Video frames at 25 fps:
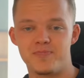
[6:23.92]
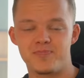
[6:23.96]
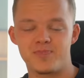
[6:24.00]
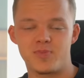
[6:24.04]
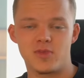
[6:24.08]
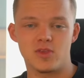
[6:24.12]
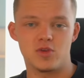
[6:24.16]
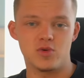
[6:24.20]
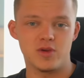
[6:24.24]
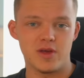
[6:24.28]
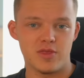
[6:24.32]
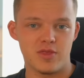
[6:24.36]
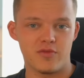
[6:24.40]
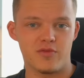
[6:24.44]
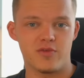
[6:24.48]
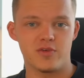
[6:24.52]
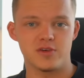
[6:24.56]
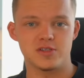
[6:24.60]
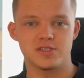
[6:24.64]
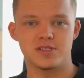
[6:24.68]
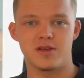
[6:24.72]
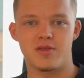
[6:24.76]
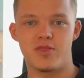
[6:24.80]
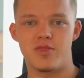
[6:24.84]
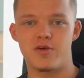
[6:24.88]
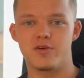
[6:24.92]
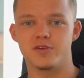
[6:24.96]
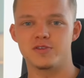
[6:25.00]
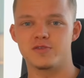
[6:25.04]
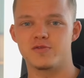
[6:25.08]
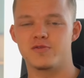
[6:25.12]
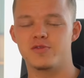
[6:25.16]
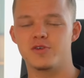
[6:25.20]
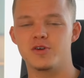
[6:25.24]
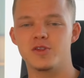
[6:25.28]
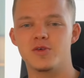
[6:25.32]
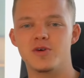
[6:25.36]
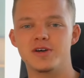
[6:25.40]
to get the first 10,000
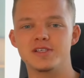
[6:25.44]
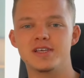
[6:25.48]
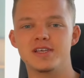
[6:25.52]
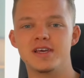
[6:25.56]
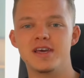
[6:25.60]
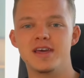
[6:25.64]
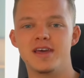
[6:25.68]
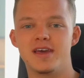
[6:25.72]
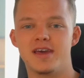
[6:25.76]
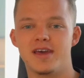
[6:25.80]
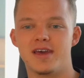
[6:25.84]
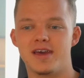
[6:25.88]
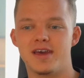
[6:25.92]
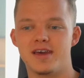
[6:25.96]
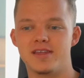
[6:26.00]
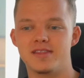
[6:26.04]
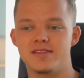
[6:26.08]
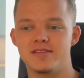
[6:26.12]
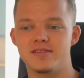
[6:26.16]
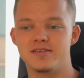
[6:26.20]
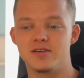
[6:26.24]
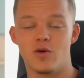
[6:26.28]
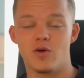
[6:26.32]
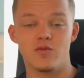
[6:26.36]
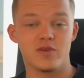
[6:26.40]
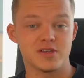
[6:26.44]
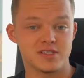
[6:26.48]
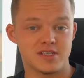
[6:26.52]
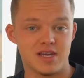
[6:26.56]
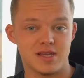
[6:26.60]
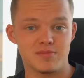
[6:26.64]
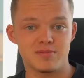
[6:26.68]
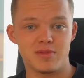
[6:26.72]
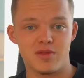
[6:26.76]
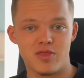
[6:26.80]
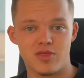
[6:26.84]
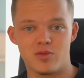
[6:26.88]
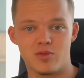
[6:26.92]
followers, and over
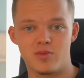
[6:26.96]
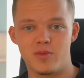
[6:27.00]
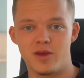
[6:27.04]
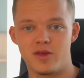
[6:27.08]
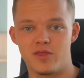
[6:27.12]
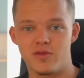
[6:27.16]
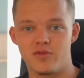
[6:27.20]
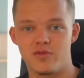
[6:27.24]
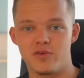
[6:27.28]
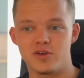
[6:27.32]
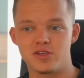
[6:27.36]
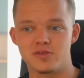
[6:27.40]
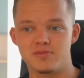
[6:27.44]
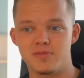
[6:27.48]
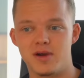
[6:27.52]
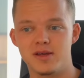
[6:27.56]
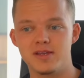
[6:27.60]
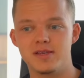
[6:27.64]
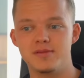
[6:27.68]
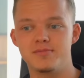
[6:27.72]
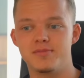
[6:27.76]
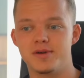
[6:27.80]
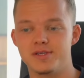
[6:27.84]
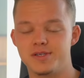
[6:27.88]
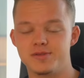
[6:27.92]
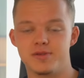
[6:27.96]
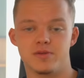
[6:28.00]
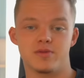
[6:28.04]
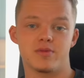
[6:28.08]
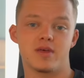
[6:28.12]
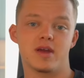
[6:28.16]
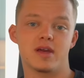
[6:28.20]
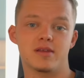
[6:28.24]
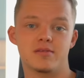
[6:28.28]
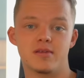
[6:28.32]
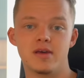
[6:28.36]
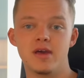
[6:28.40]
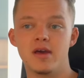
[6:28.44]
10 months to make the first money. But
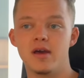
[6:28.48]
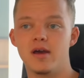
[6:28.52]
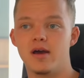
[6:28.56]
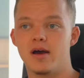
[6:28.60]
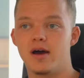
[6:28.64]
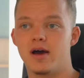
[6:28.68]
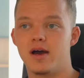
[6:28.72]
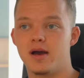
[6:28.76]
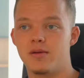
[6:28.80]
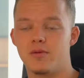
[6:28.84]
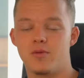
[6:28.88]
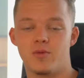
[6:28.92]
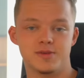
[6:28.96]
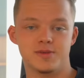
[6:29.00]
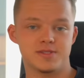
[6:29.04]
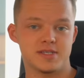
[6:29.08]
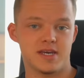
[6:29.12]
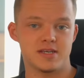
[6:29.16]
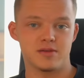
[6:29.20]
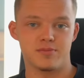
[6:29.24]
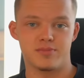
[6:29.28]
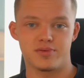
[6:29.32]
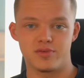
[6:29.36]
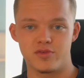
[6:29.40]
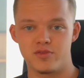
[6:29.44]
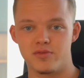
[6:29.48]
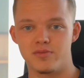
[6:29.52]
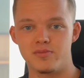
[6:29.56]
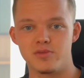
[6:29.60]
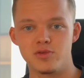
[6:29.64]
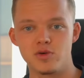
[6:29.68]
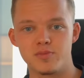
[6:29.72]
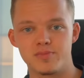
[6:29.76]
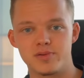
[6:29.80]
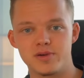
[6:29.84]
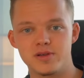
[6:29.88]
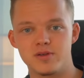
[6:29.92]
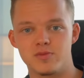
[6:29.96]
then once I had a proven
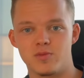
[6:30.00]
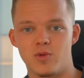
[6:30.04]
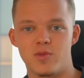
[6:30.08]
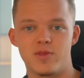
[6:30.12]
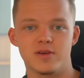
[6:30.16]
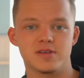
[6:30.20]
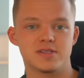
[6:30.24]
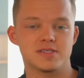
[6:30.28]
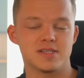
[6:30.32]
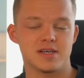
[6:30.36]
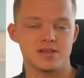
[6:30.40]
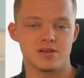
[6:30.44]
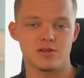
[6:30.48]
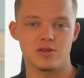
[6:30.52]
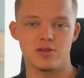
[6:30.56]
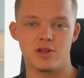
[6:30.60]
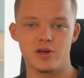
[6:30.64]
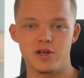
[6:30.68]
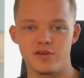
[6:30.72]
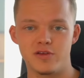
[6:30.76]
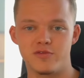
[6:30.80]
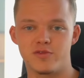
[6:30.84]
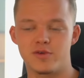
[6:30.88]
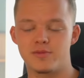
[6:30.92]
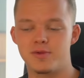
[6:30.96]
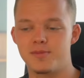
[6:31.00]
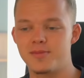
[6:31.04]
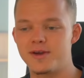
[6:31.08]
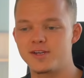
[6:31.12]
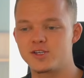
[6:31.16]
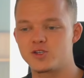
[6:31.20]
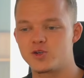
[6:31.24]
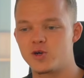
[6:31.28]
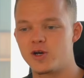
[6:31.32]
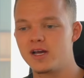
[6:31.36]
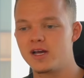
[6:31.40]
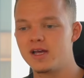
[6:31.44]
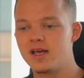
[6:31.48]
blueprint, once I started learning from a
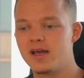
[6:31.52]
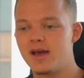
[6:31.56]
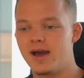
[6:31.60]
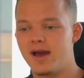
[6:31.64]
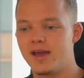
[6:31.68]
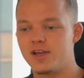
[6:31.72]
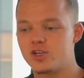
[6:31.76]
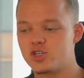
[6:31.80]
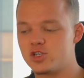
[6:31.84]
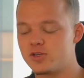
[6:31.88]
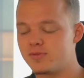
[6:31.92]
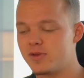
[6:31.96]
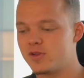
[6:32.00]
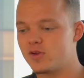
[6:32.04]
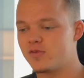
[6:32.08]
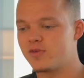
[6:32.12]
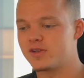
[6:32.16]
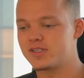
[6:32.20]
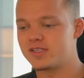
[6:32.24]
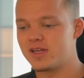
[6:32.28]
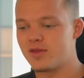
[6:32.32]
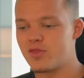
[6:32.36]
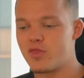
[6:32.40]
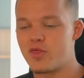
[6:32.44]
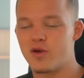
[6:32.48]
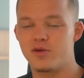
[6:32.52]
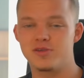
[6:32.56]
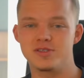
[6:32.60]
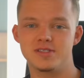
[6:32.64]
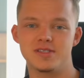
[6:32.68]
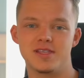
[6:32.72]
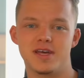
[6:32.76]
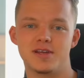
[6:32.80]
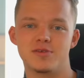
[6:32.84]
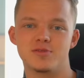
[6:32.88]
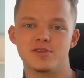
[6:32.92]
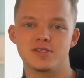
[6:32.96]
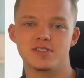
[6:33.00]
mentor, I actually made over
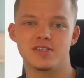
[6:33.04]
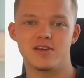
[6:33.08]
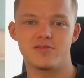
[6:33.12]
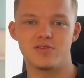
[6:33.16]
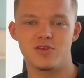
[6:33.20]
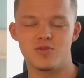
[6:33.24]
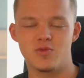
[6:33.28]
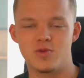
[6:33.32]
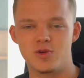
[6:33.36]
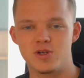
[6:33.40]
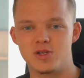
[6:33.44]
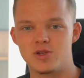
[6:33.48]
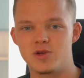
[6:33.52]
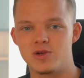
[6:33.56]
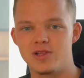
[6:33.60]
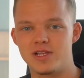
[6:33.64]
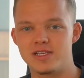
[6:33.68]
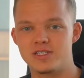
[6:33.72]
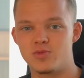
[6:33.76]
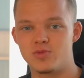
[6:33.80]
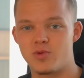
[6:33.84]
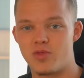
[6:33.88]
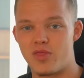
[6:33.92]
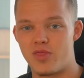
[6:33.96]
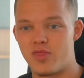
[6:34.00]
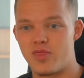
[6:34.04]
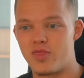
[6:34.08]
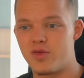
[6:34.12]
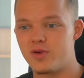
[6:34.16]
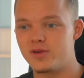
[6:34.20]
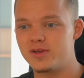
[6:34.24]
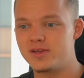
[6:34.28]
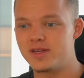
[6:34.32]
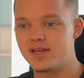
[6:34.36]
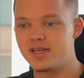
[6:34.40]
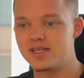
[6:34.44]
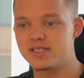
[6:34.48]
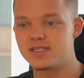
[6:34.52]
$10,971 within
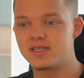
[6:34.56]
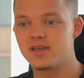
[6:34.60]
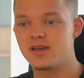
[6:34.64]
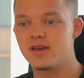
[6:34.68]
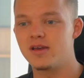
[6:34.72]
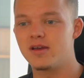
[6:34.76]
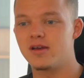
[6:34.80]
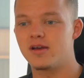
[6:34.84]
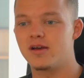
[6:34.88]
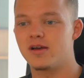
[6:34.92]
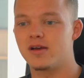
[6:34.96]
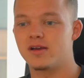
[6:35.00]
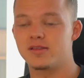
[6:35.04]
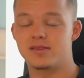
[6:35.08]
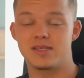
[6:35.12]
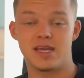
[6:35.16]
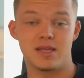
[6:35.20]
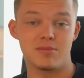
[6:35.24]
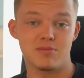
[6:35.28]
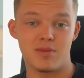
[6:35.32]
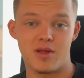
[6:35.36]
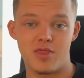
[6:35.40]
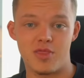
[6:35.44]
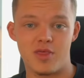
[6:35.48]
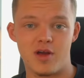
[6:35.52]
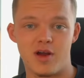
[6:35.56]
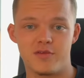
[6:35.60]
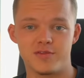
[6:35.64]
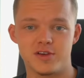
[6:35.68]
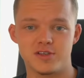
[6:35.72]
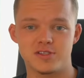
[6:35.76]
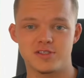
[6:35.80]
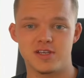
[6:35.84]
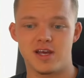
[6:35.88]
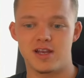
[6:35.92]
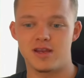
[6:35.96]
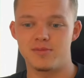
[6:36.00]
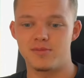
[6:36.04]
30 days, 10 months after
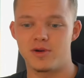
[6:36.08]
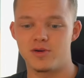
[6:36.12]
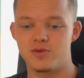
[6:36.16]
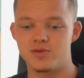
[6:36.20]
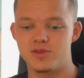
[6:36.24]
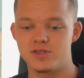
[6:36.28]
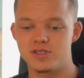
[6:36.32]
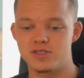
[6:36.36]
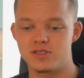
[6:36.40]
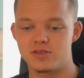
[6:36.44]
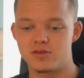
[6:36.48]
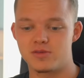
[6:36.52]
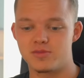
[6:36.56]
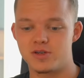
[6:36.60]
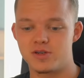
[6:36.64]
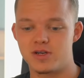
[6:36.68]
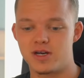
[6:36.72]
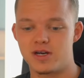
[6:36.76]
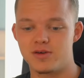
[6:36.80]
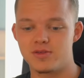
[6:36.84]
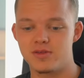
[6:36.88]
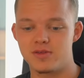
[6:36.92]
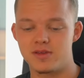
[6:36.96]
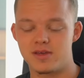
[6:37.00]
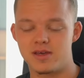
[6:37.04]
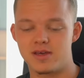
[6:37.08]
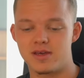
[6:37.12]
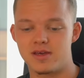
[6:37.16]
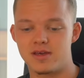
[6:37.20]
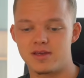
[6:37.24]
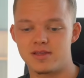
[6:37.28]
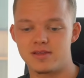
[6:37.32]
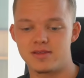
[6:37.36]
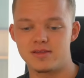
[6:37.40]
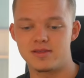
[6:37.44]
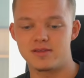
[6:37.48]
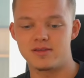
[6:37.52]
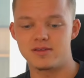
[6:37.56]
starting my own Instagram account.
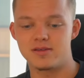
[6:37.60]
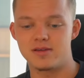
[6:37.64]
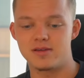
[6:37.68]
And